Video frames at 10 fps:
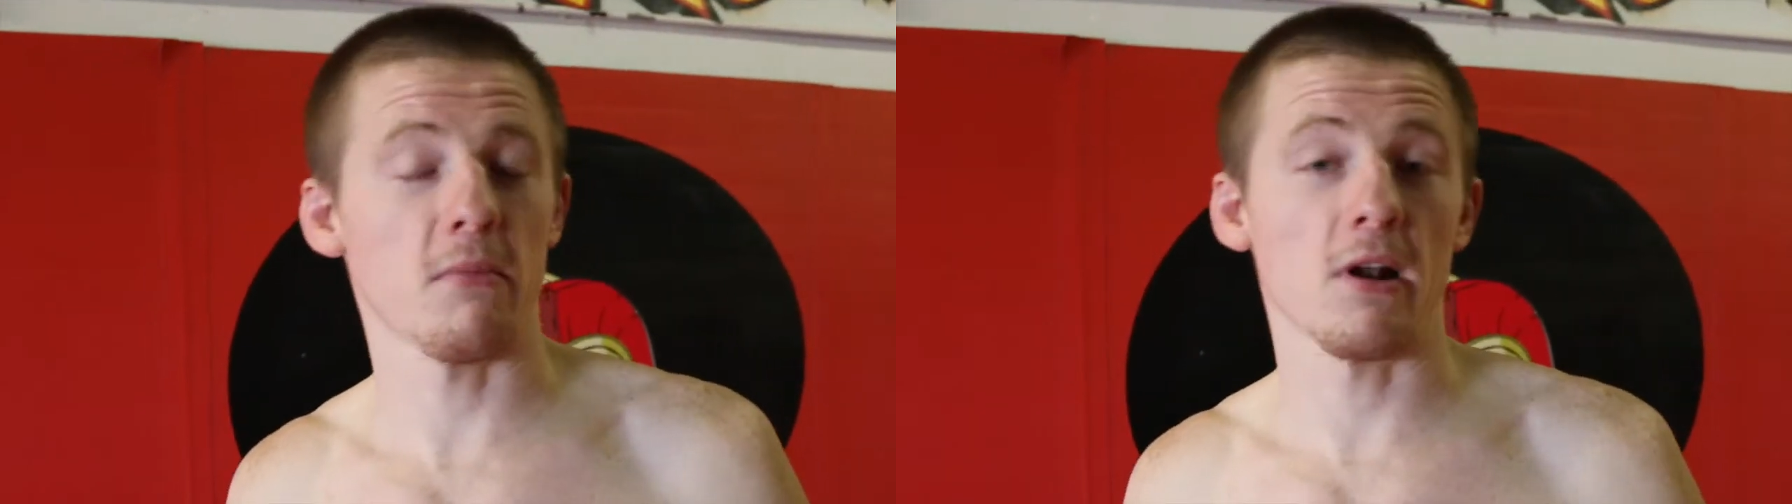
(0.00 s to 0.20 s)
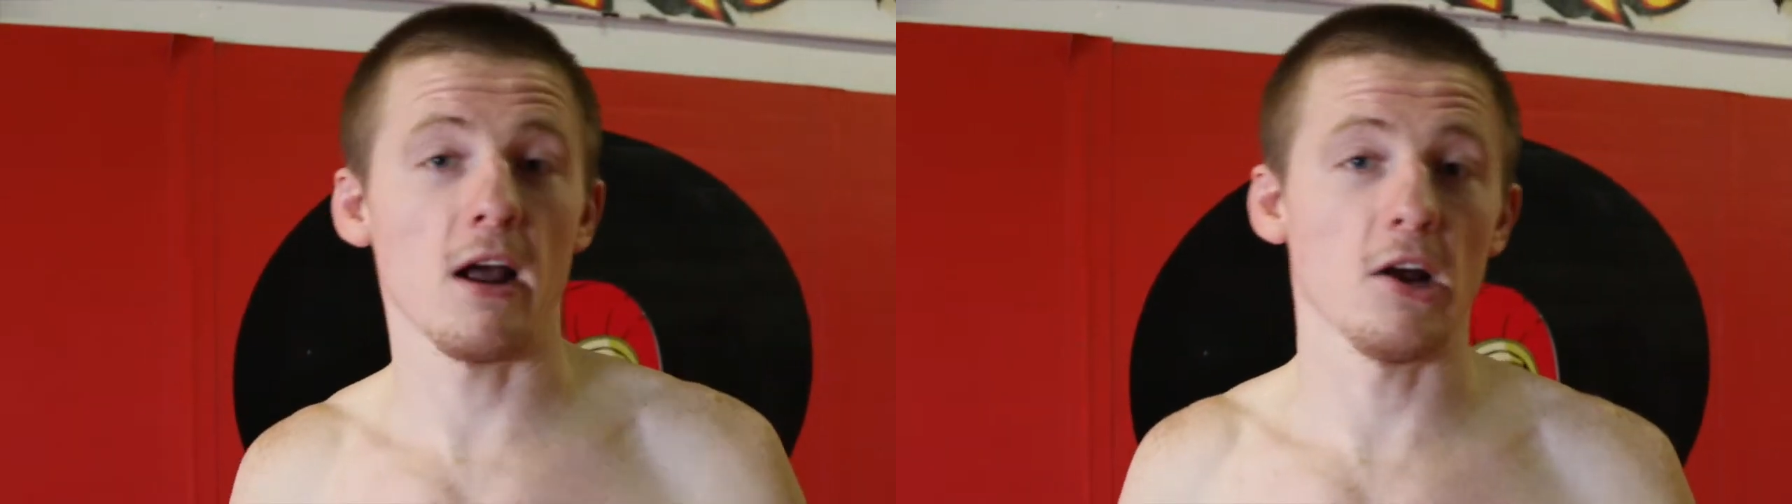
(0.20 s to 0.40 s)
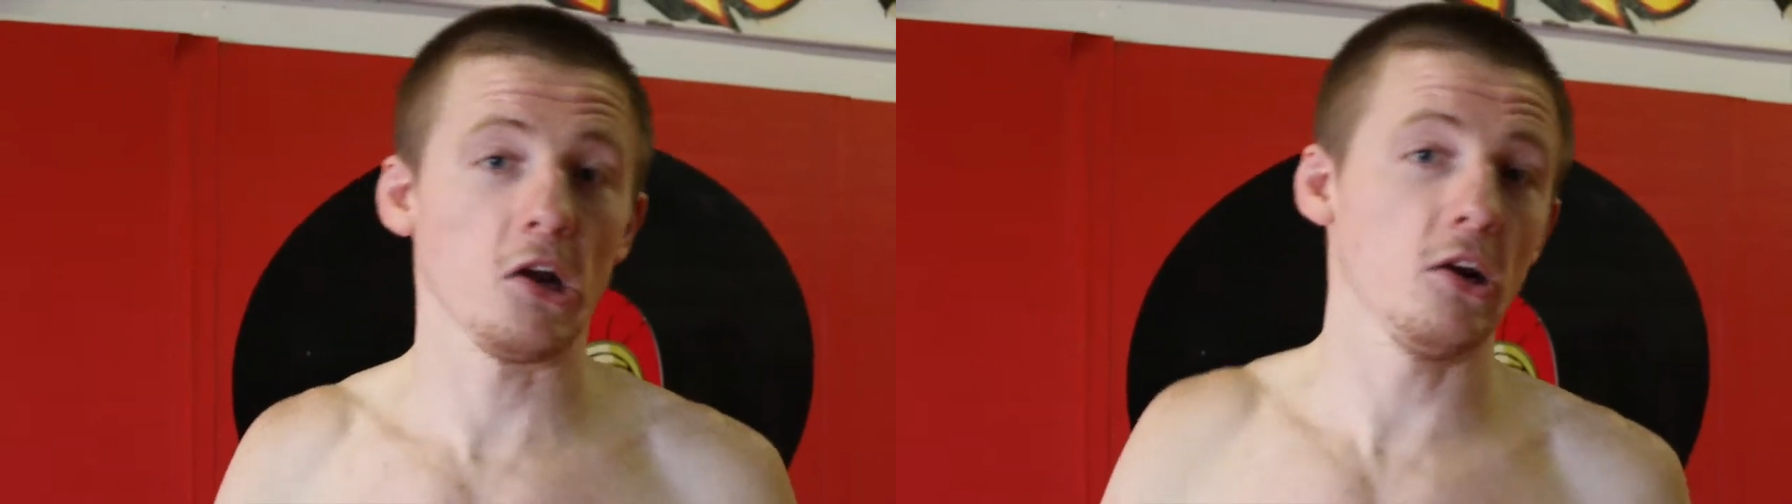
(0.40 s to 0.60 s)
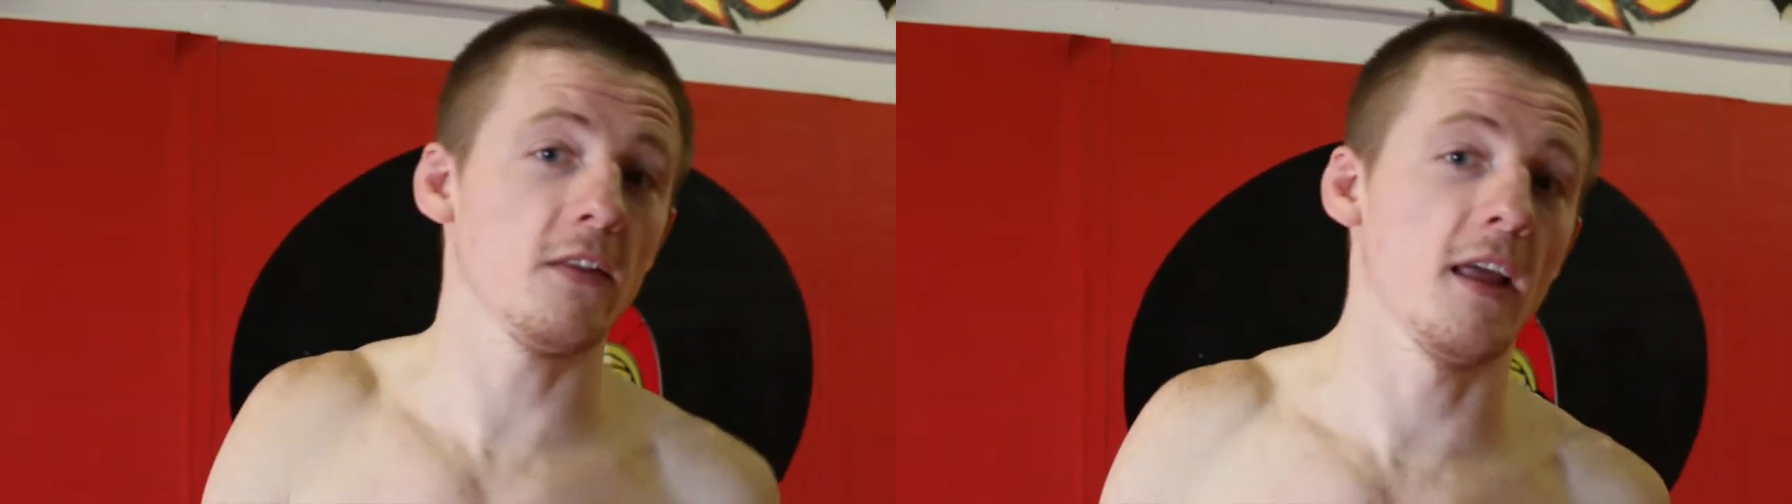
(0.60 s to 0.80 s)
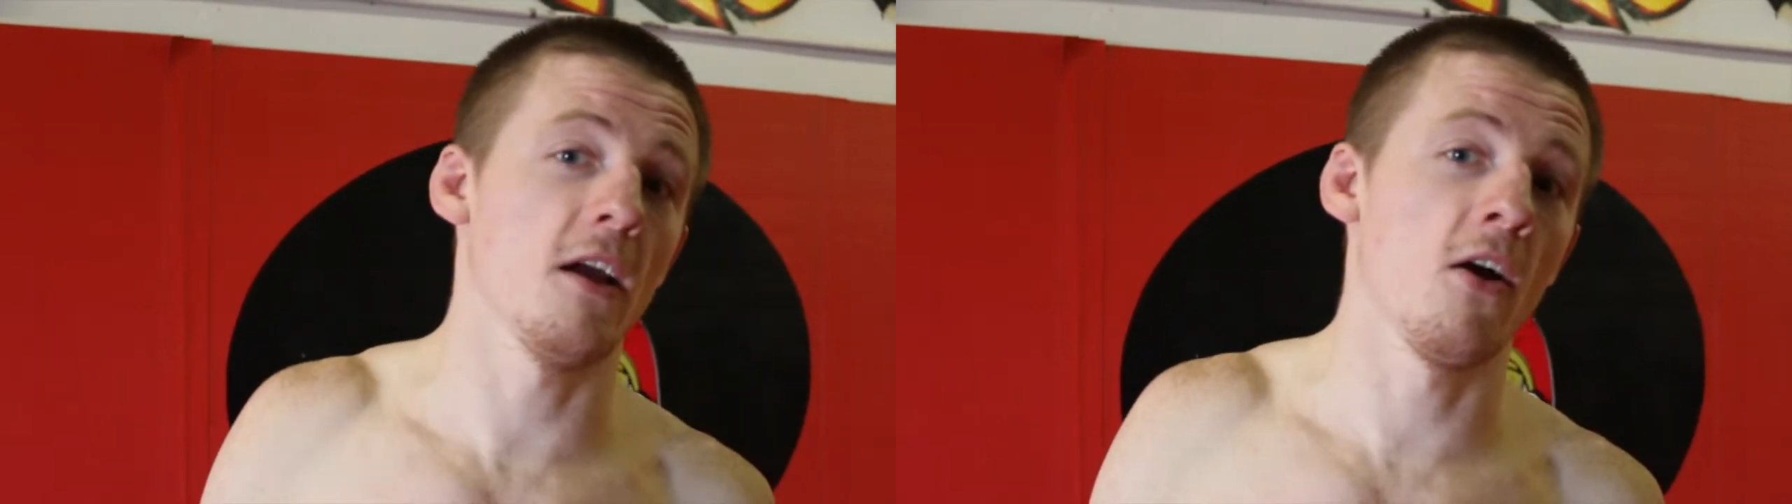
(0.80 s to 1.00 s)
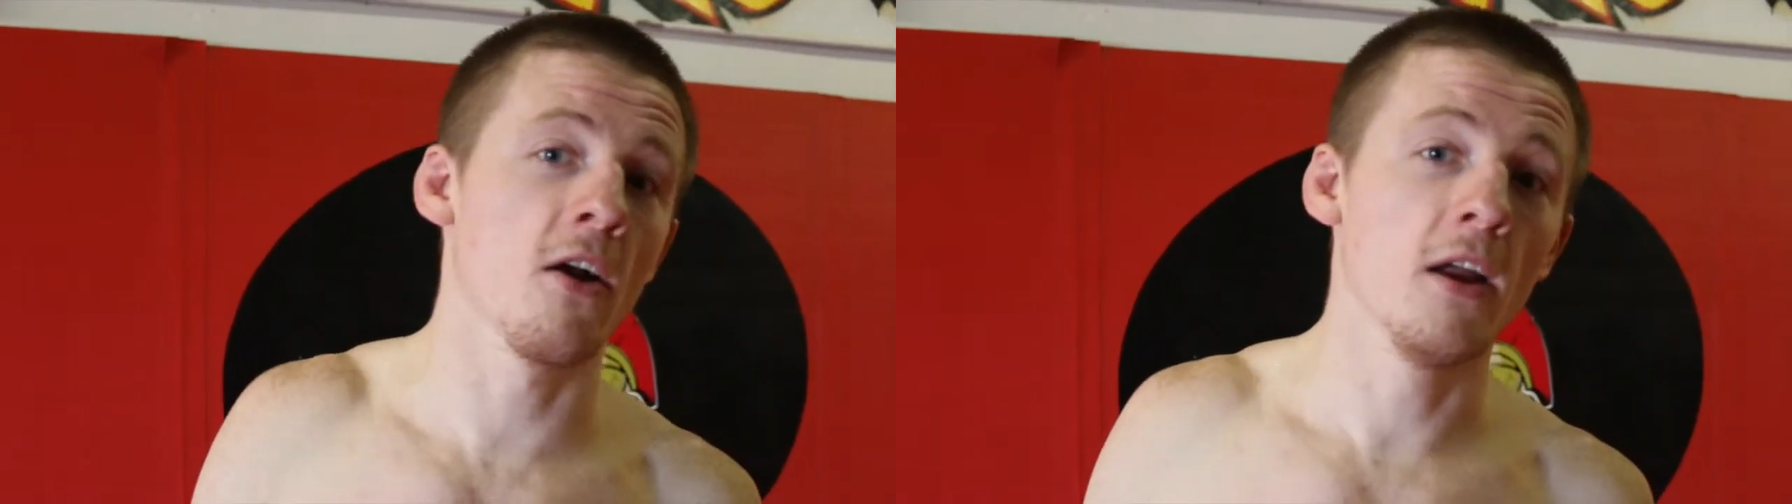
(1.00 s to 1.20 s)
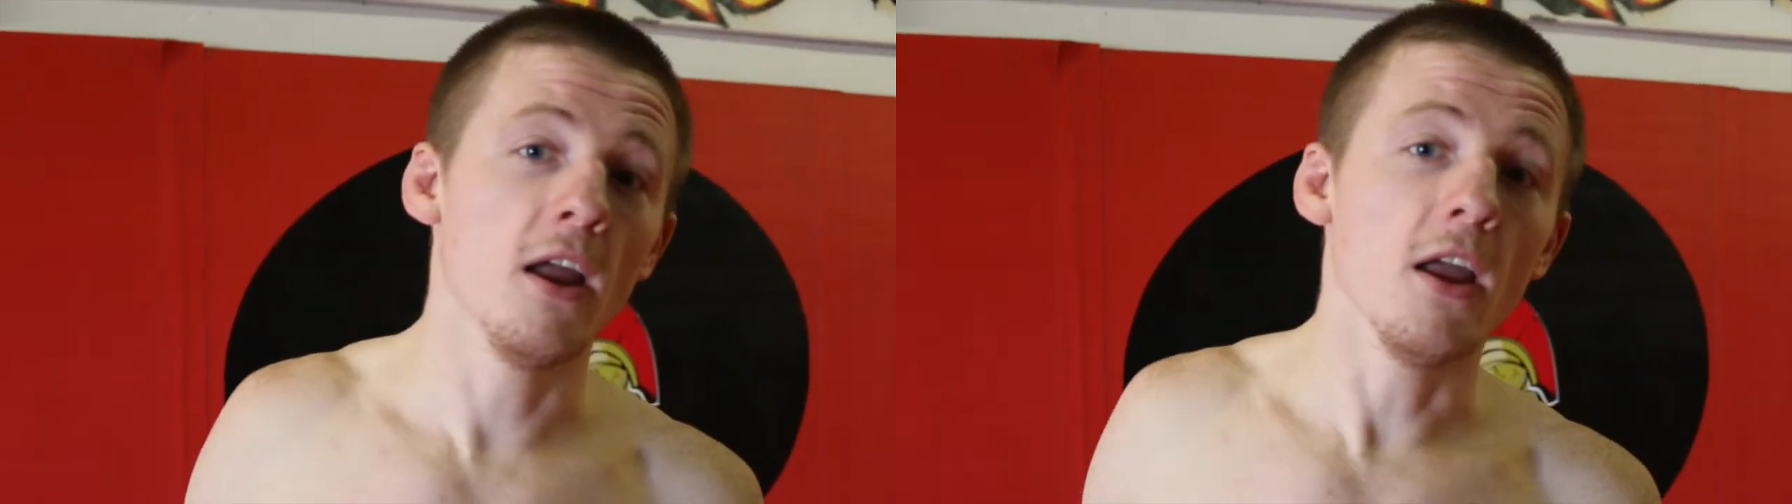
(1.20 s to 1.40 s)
no matter how good they are.